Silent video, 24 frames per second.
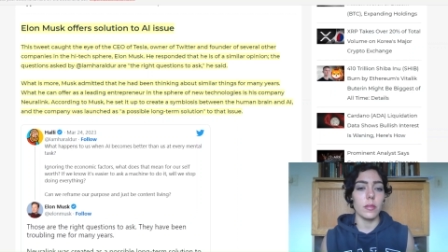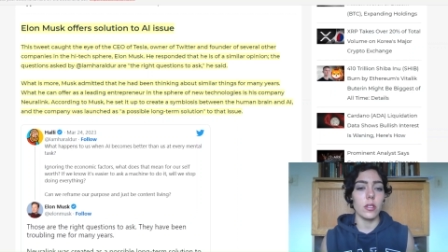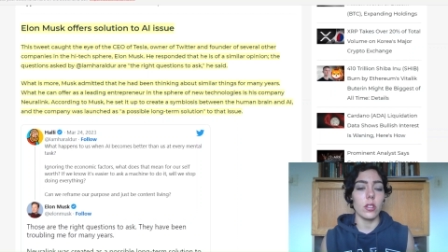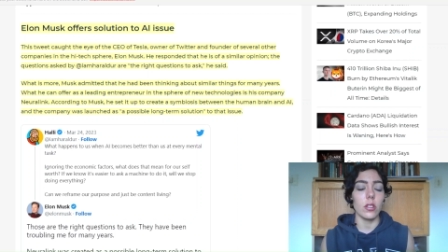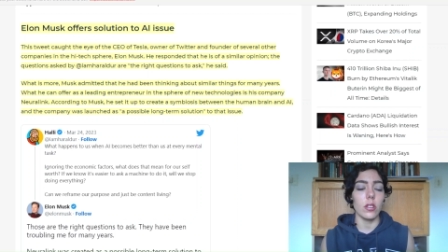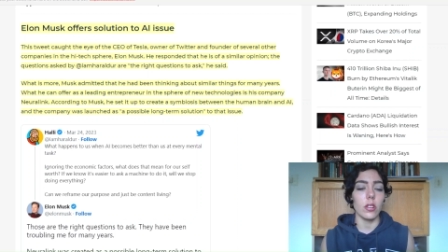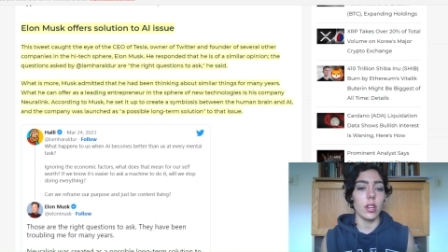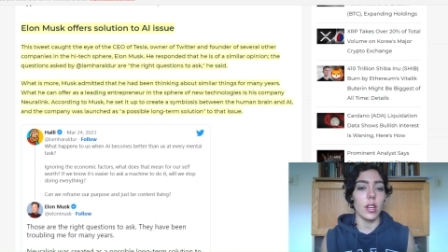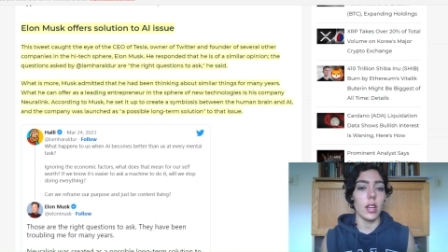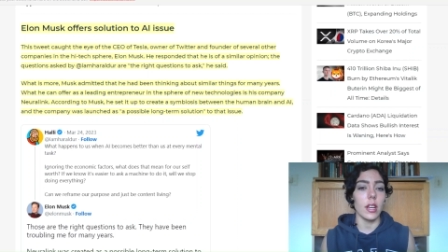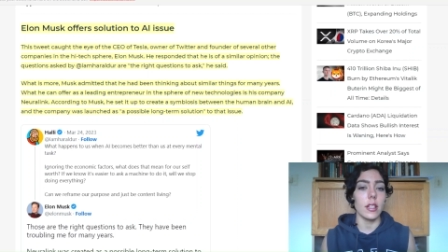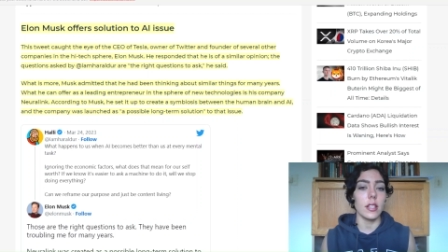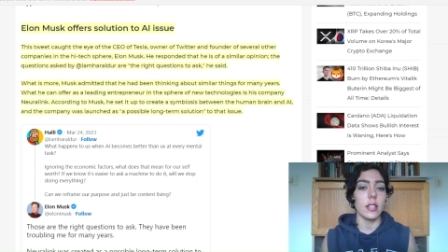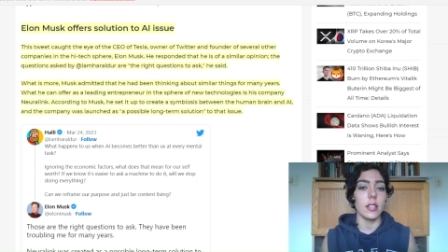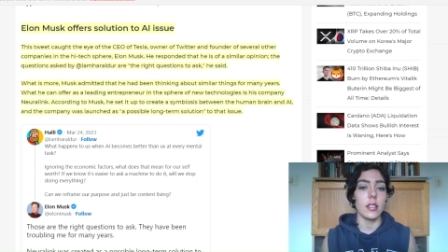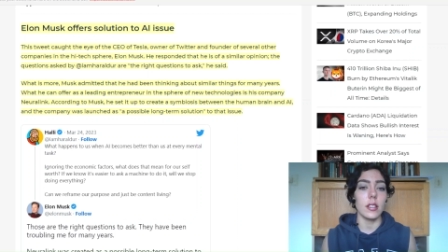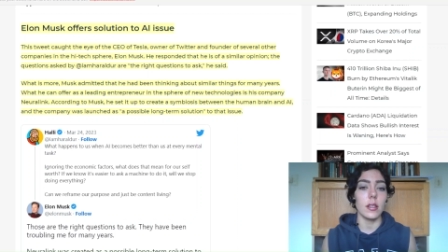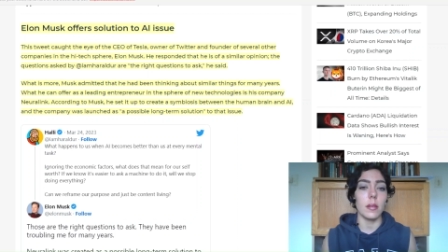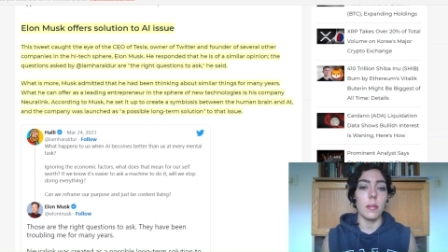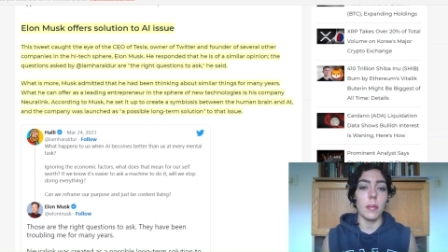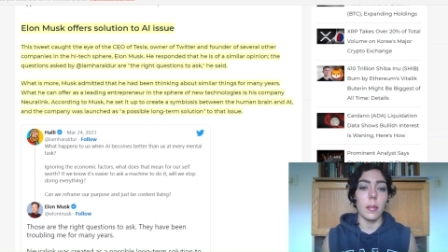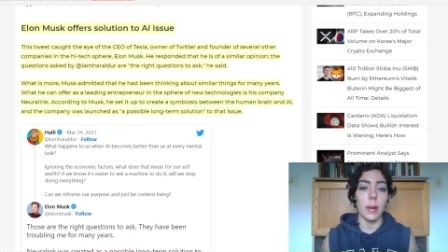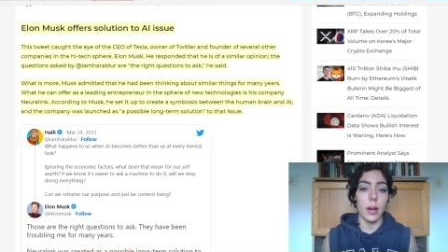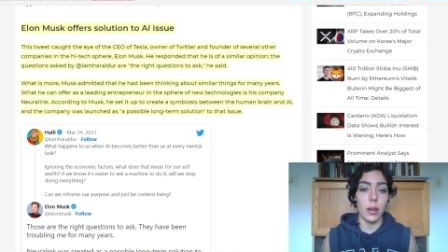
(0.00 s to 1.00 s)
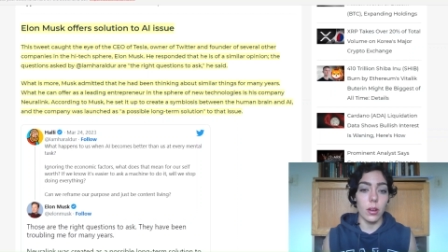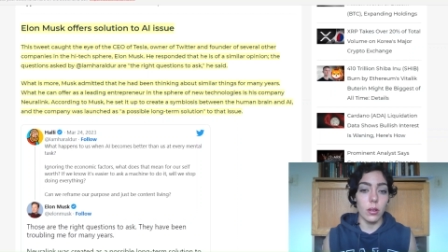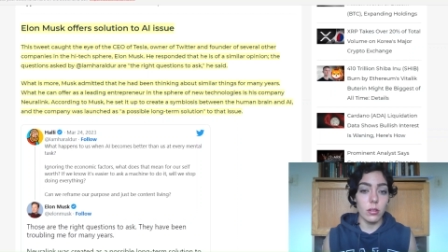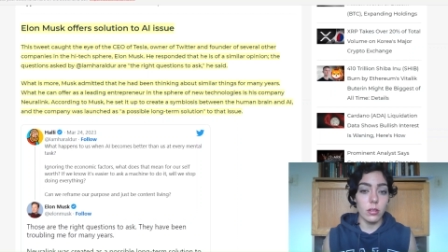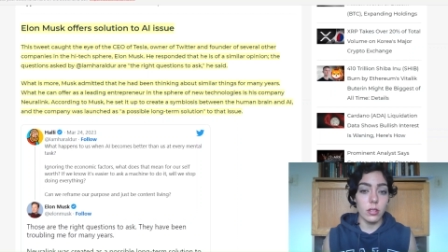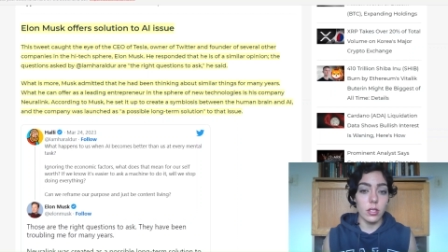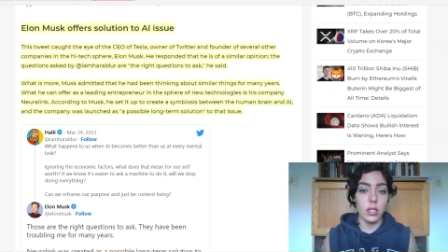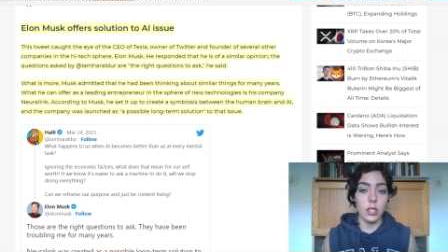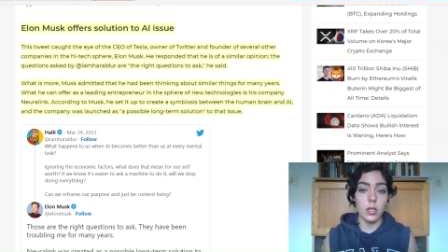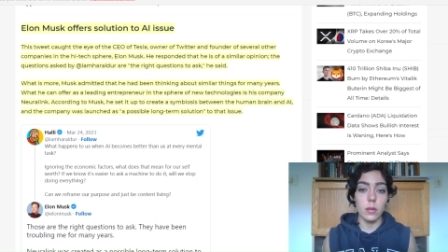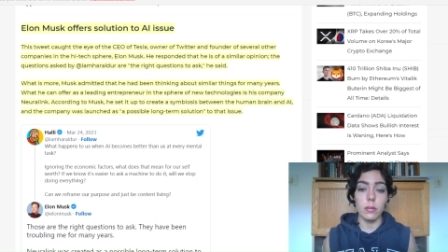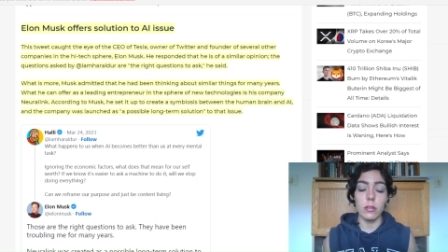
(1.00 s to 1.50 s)
to create a
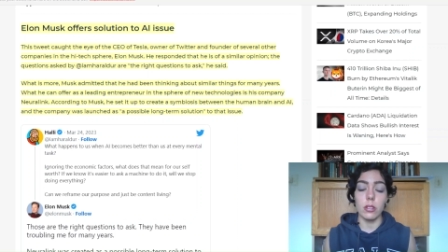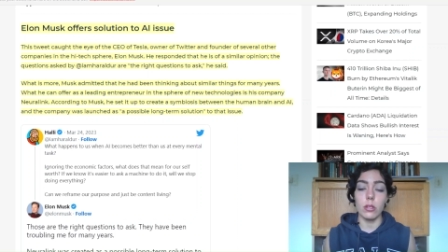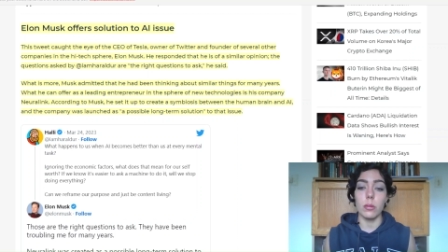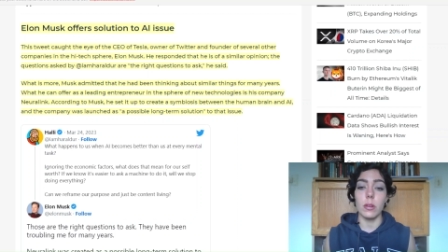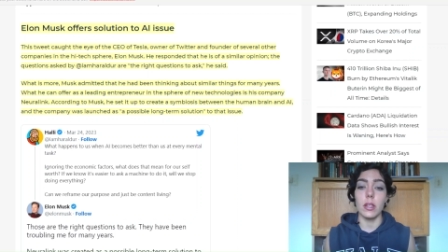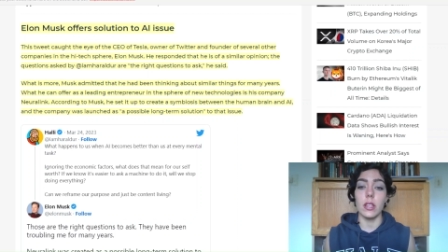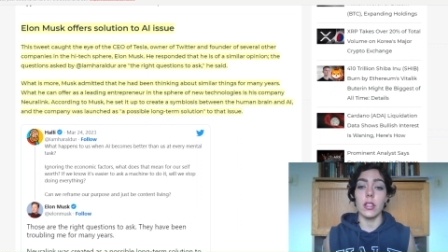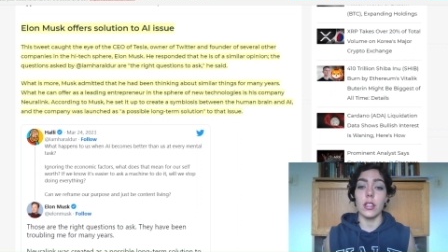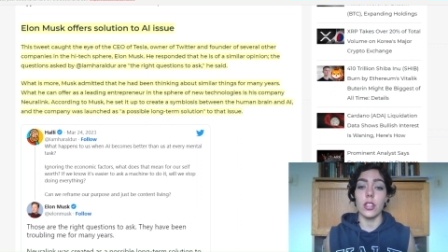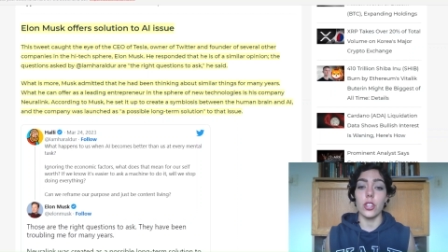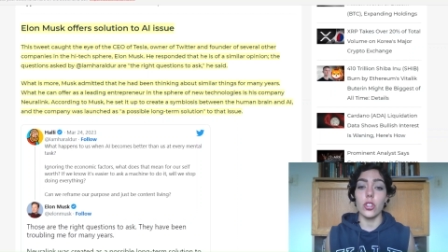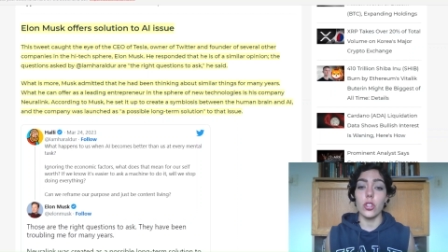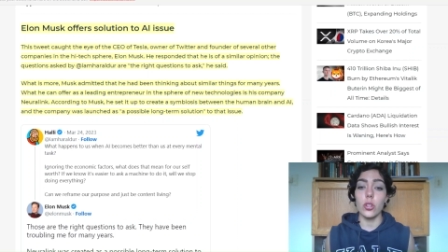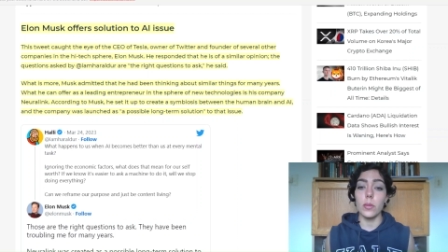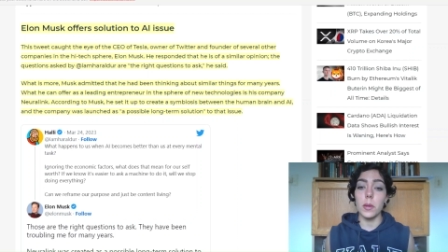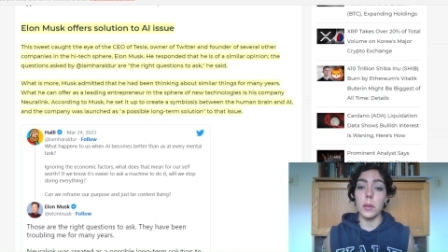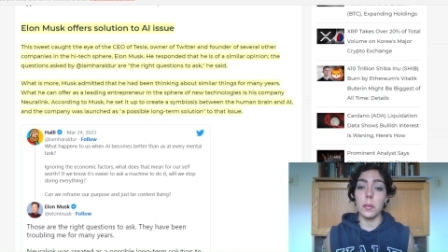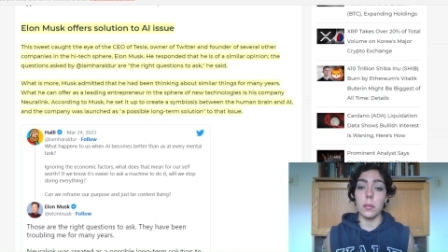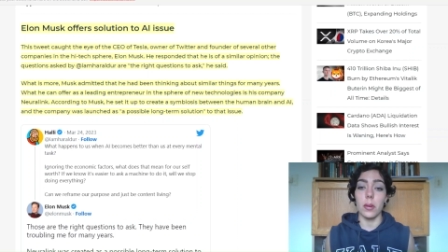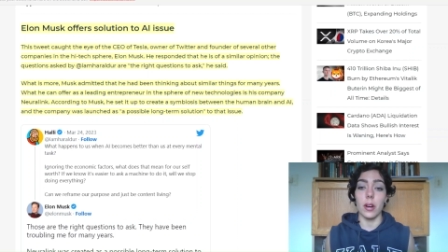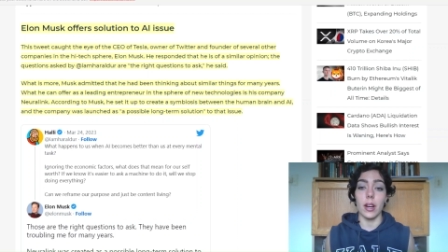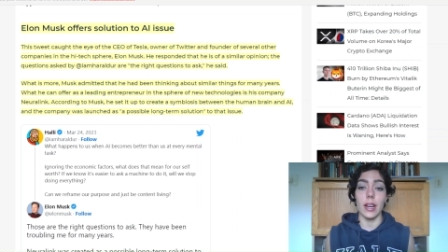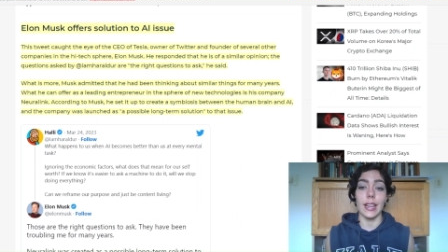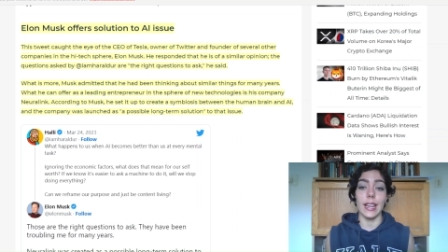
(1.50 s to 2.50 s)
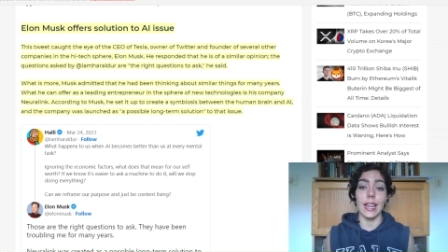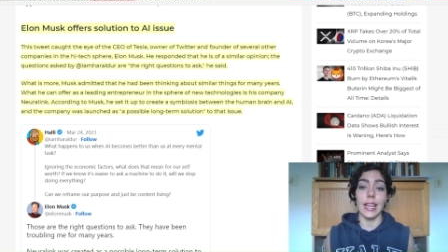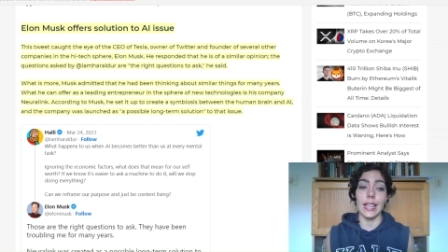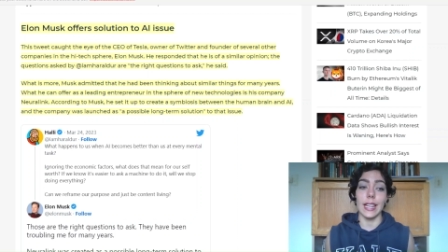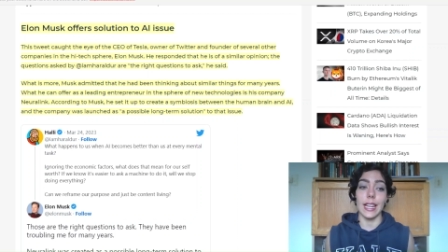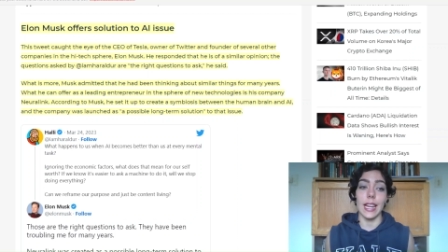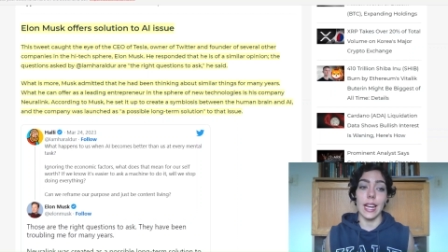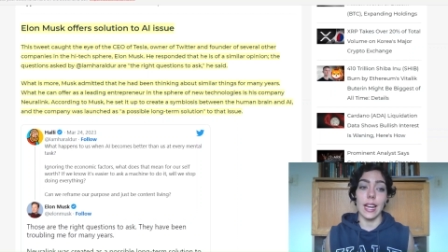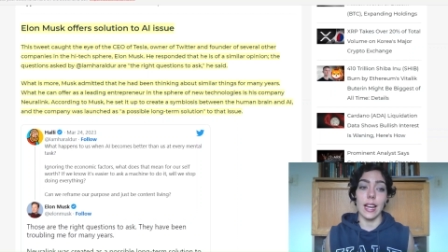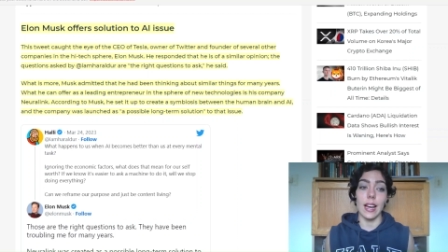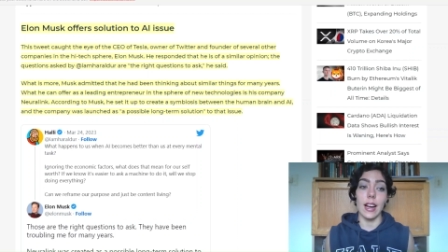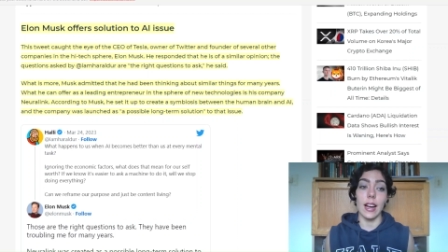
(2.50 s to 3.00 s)
symbiosis between the human brain and
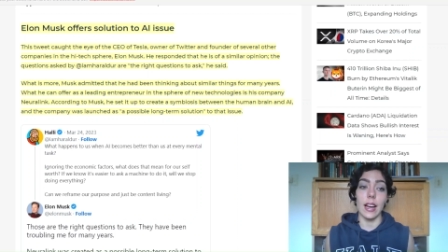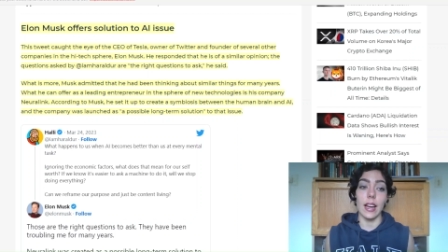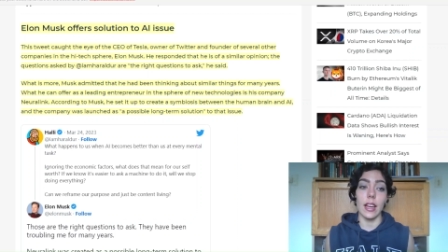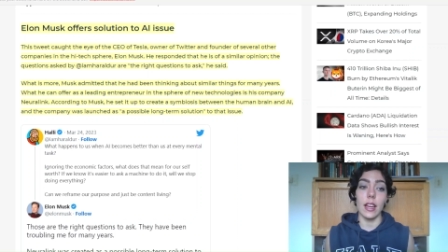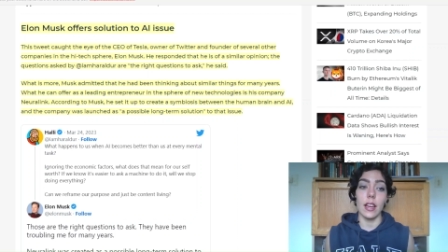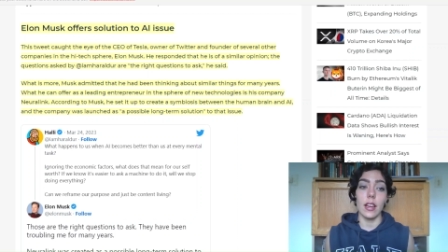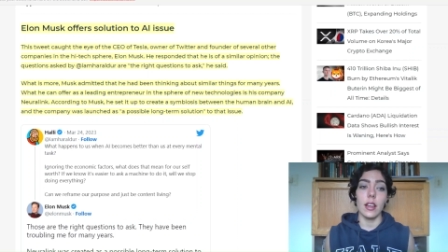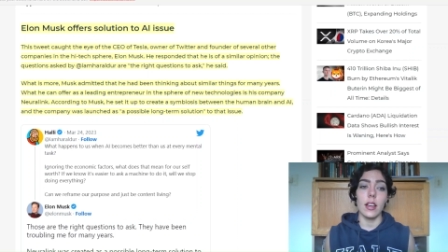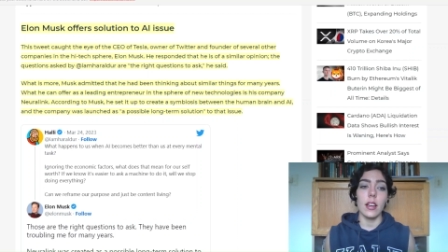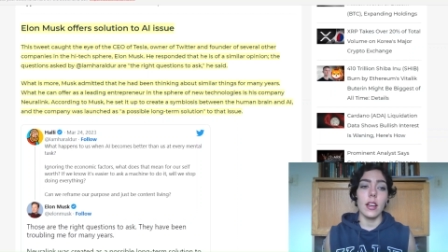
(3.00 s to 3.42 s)
A I,